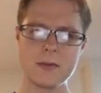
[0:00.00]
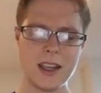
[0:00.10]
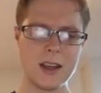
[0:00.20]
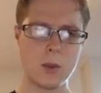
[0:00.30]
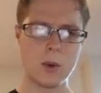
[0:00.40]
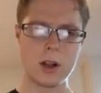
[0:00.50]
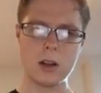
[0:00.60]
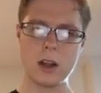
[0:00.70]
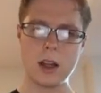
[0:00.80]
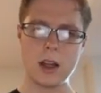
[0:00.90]
It
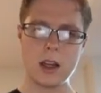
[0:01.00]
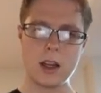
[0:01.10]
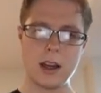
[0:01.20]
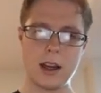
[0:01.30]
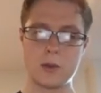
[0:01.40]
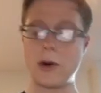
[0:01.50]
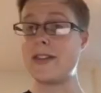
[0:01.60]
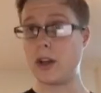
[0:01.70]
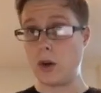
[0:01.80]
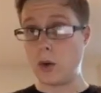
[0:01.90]
will write
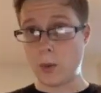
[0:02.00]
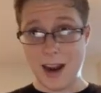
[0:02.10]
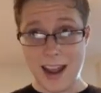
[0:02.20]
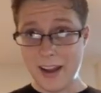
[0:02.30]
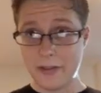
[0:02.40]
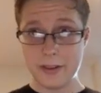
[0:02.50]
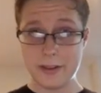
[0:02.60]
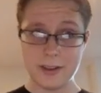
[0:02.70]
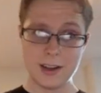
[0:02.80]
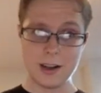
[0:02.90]
the graph,
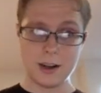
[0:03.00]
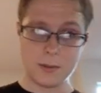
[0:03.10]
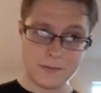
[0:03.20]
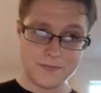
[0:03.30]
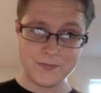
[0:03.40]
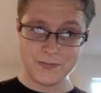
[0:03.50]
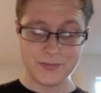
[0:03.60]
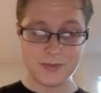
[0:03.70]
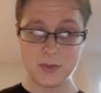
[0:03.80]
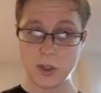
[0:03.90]
so
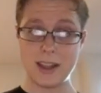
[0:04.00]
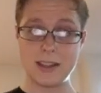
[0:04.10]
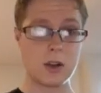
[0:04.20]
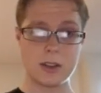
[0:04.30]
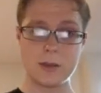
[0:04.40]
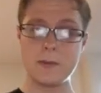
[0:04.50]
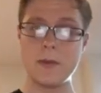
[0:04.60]
that's awesome.